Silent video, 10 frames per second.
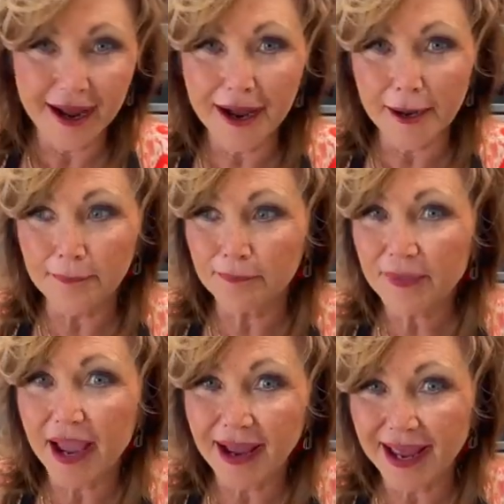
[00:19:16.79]
And
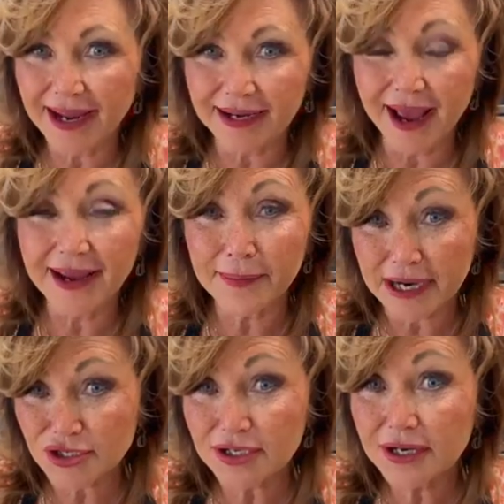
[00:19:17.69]
I'm
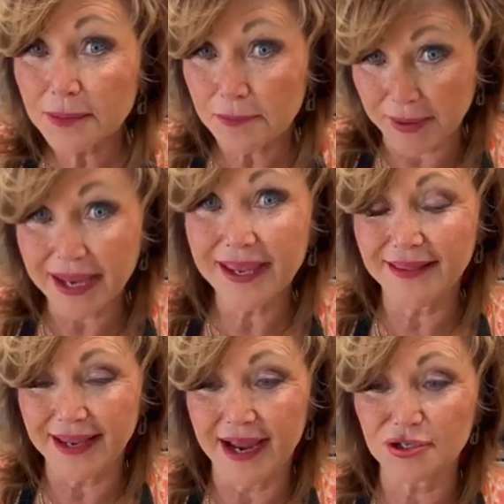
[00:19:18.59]
actually going to be
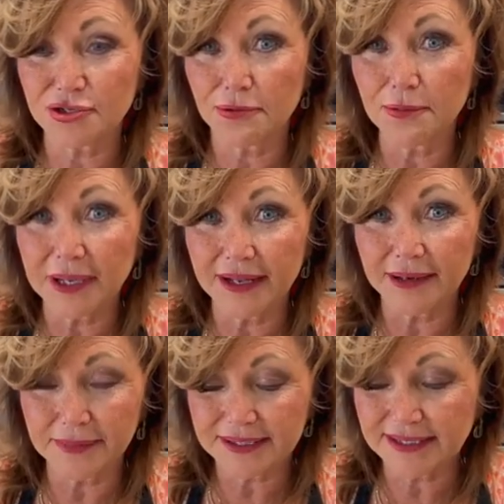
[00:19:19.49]
making the actual
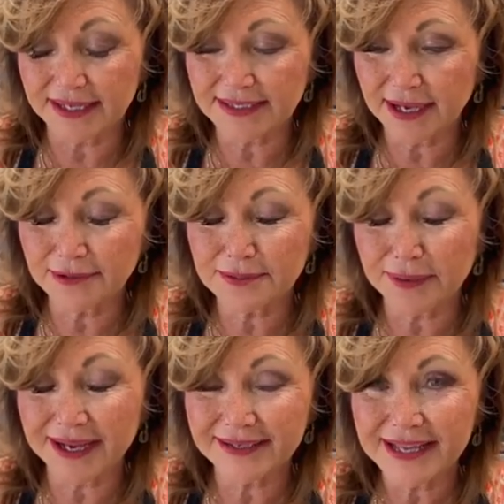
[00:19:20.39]
meal at my son's house
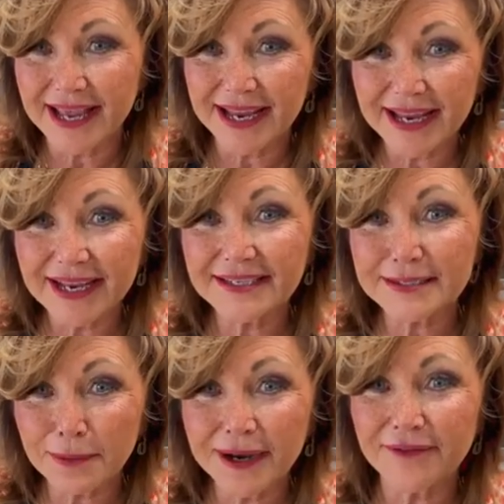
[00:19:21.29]
because
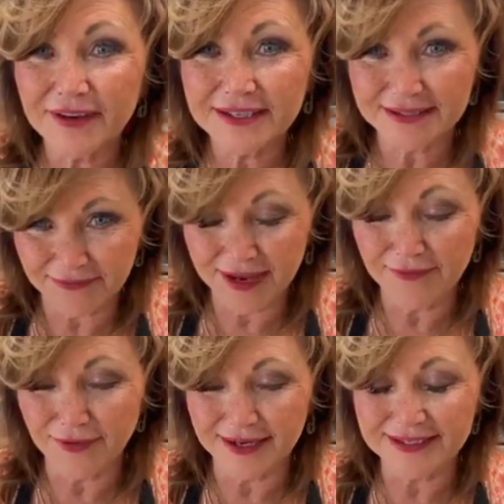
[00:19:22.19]
it's one of his
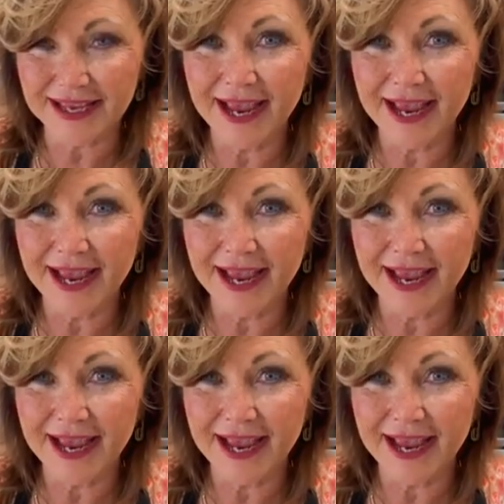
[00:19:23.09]
favorites.